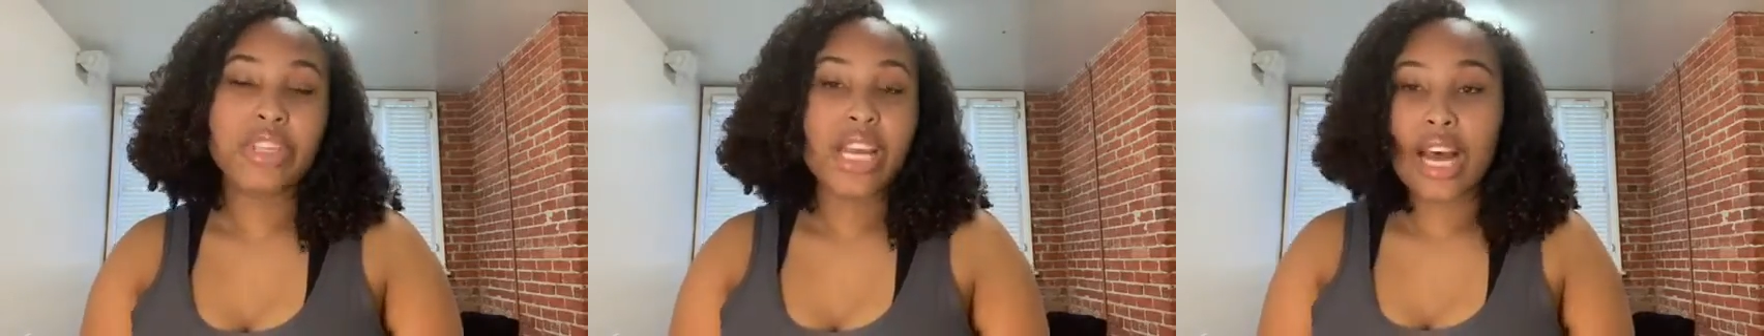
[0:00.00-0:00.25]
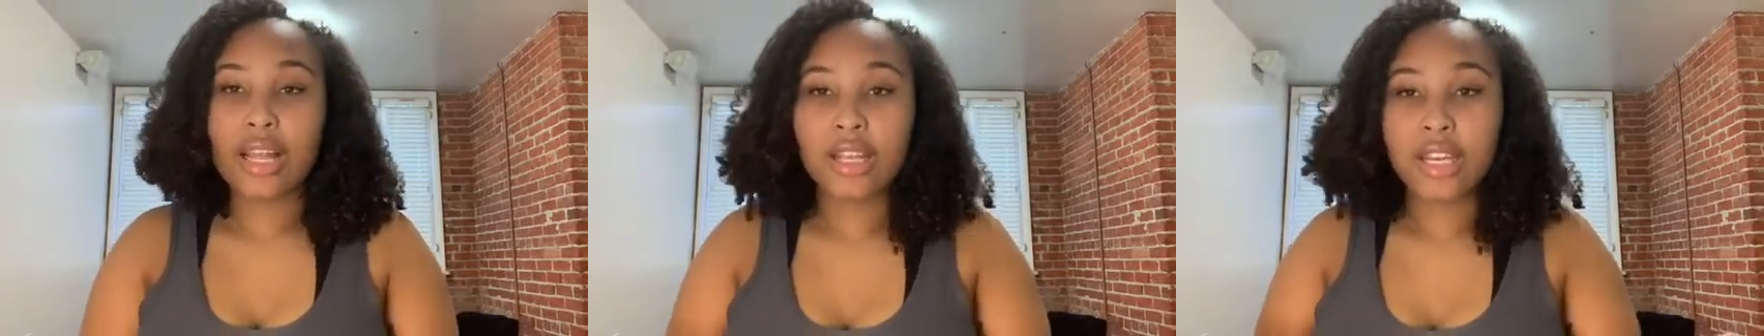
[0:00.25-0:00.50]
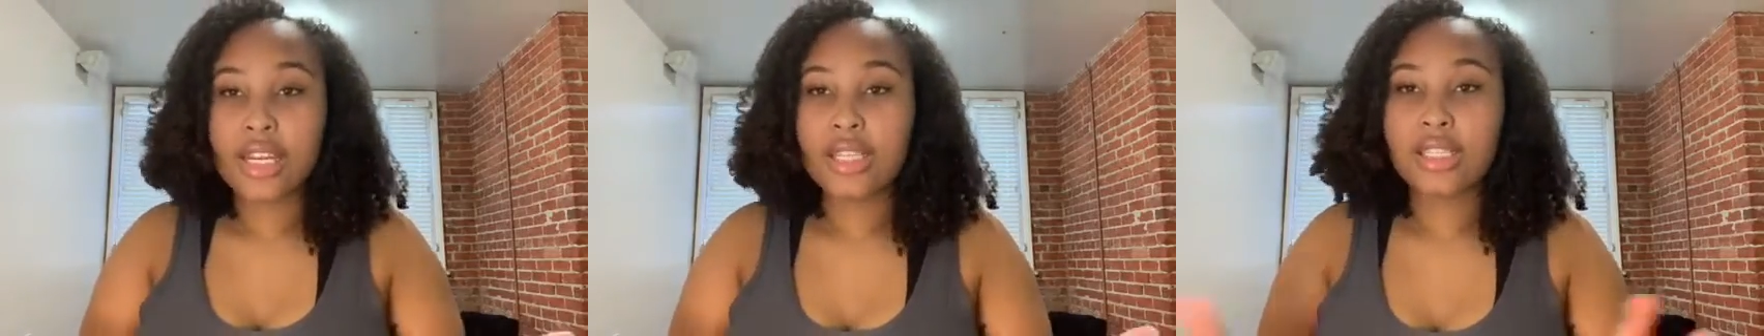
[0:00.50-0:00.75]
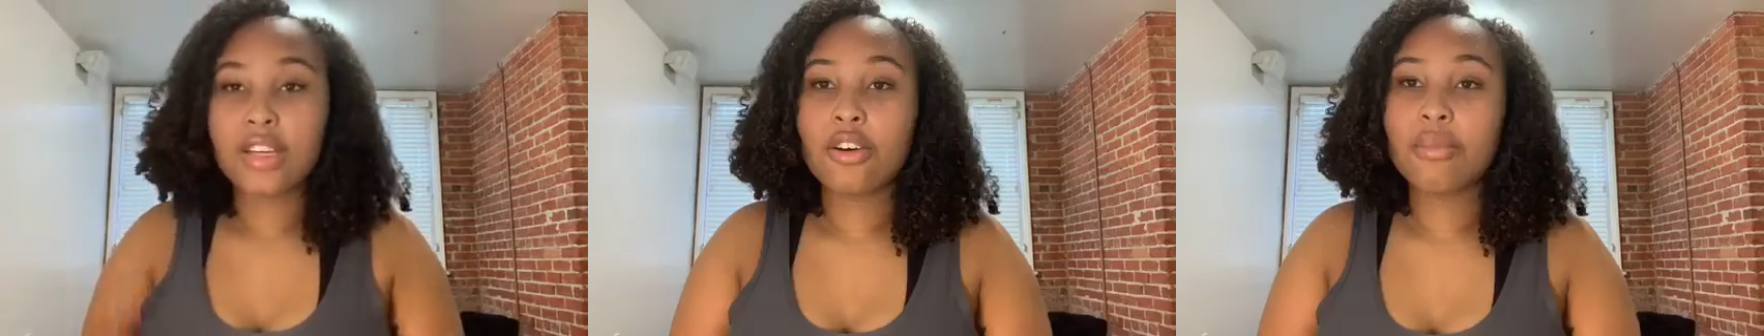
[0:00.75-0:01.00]
holiday
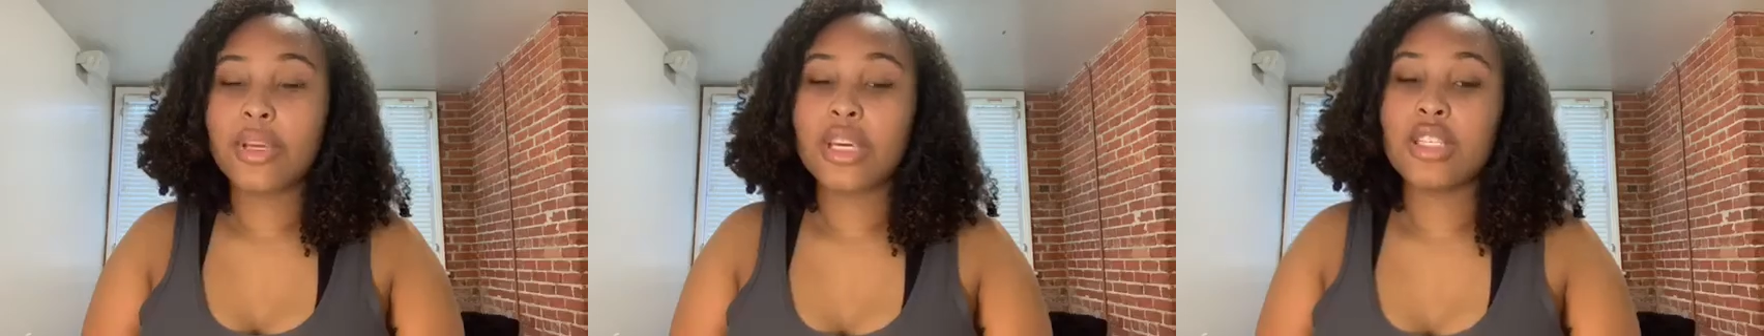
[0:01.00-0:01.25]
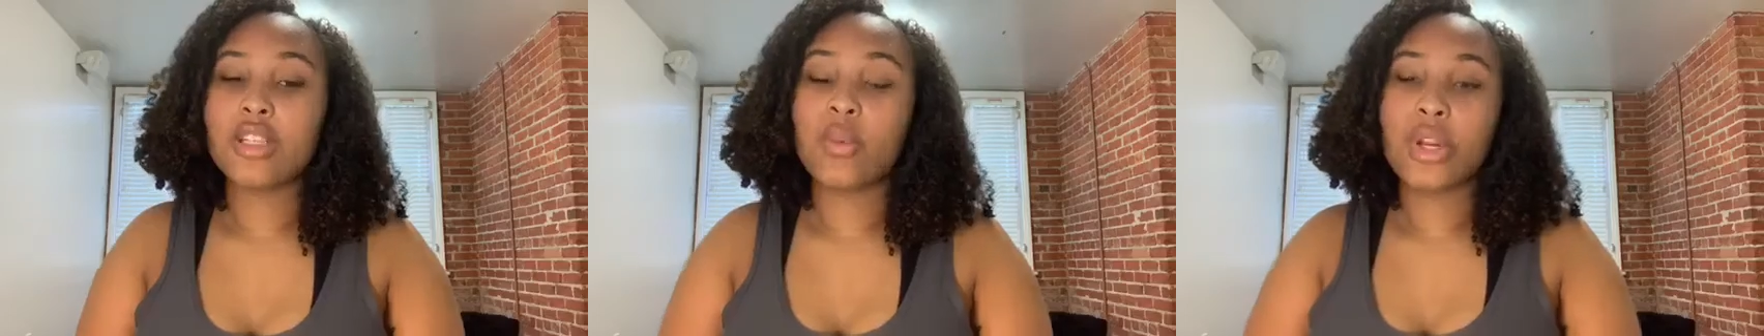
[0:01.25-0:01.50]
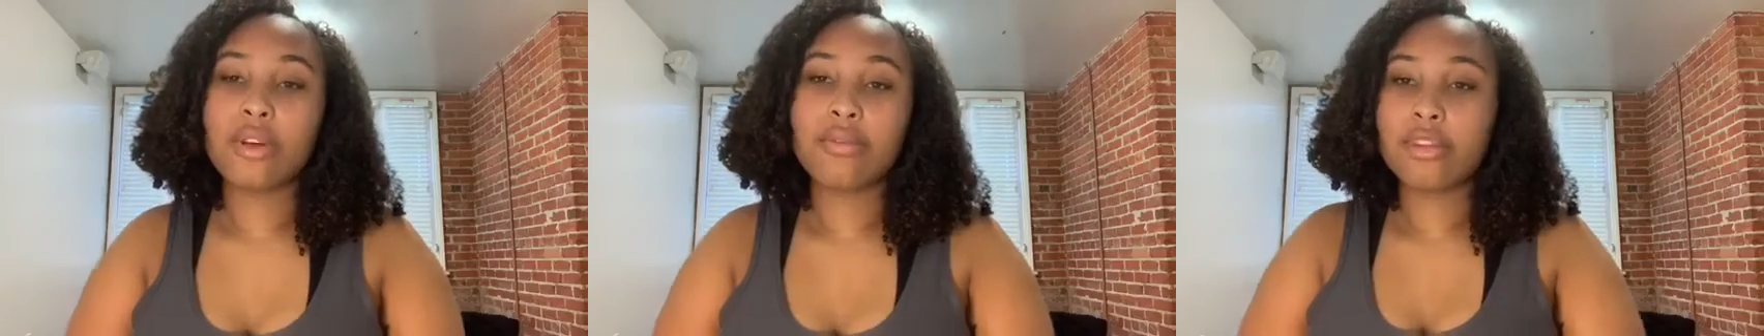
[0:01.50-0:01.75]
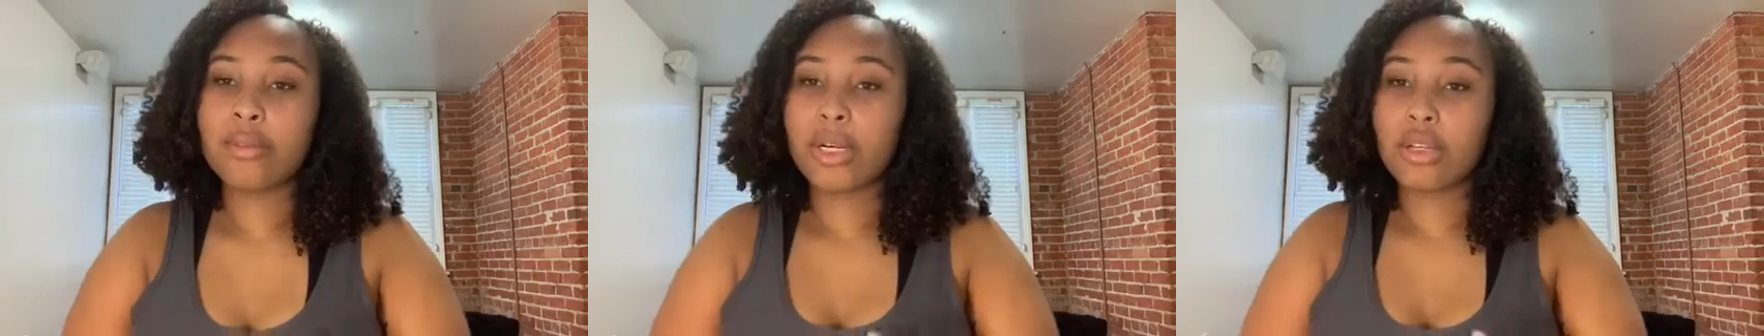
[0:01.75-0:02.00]
sale, because it went on for
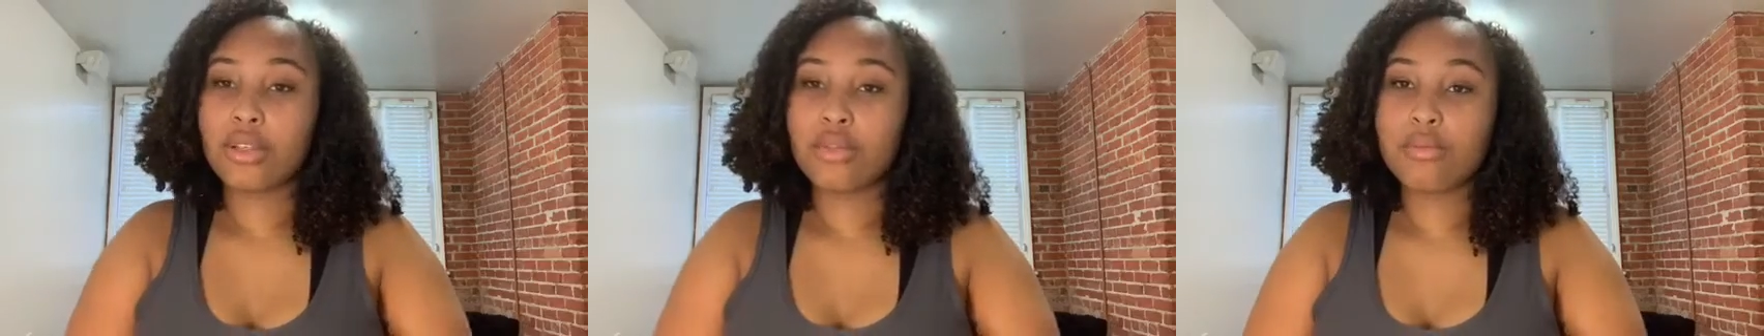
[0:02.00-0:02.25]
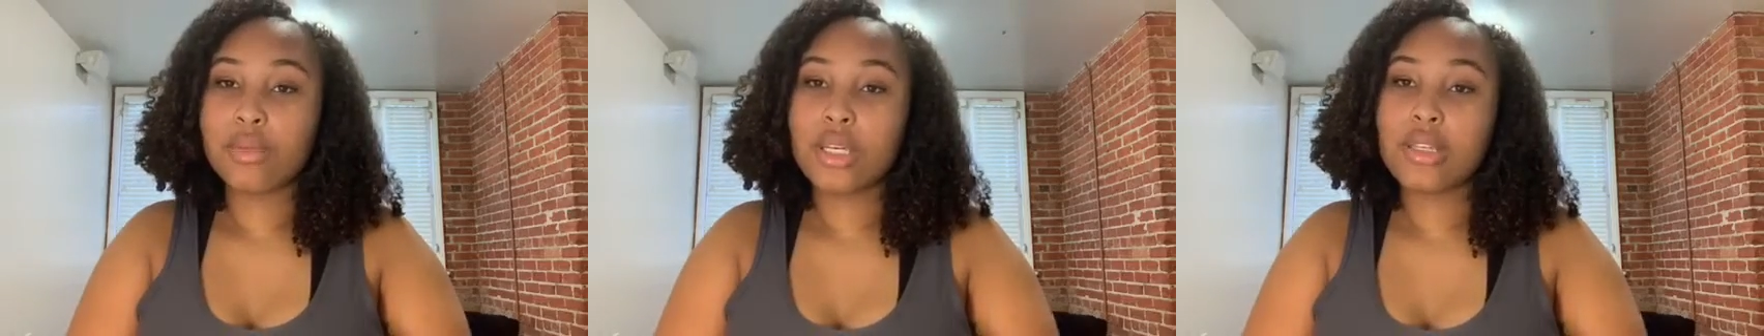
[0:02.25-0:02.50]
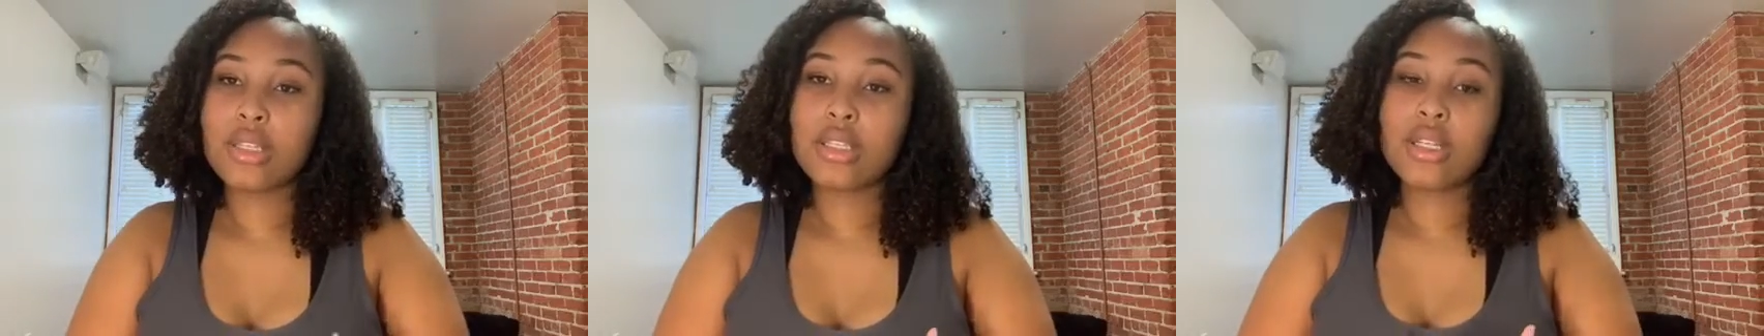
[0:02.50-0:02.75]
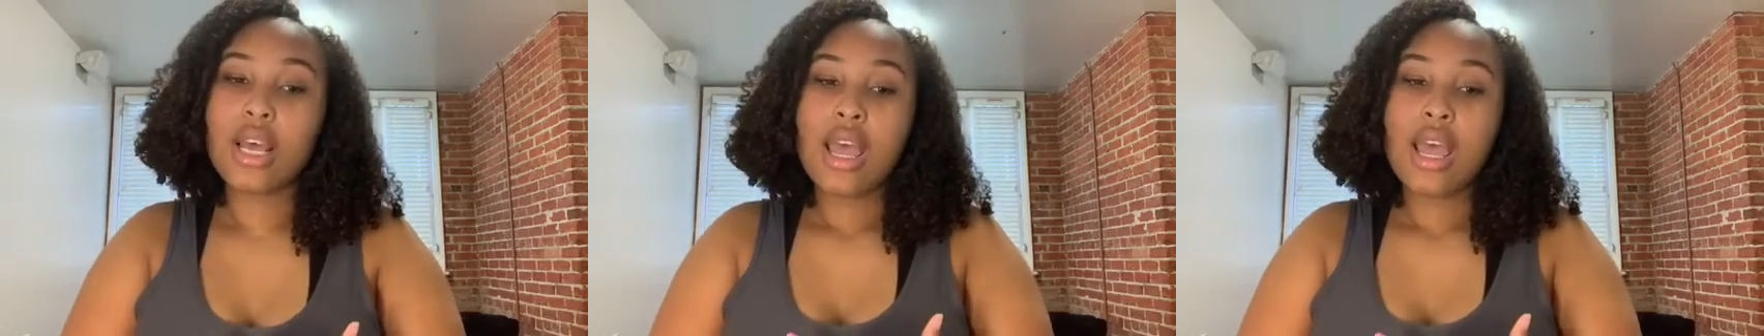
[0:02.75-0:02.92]
about 2 months